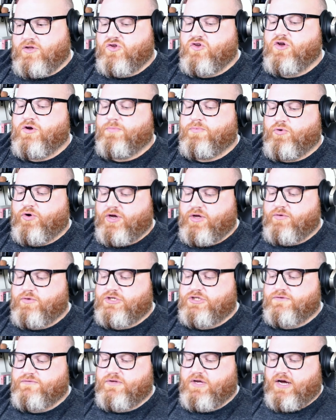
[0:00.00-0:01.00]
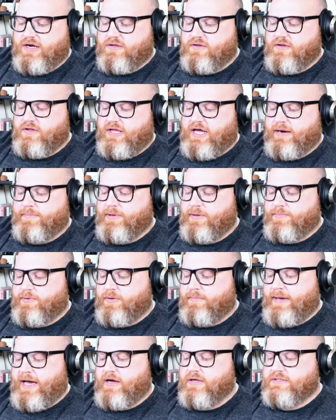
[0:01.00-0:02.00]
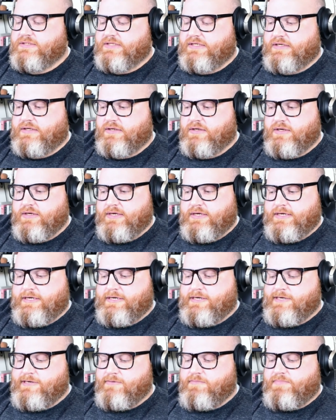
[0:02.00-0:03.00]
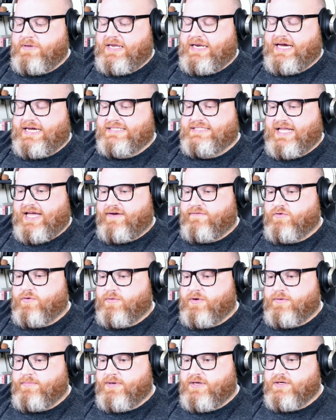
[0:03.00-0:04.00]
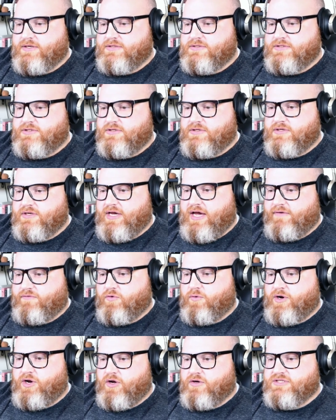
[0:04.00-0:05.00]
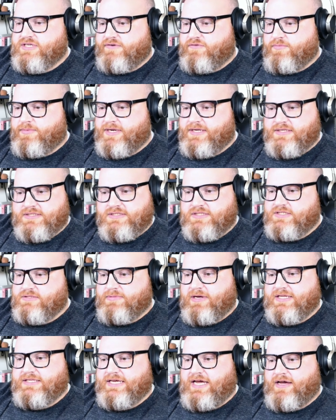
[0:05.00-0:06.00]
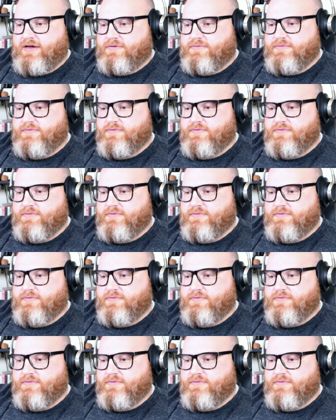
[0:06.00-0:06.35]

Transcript: And to your point, which you talked to a lot of people about, it's like, be nice to everyone because everyone knows everybody. It's a small town.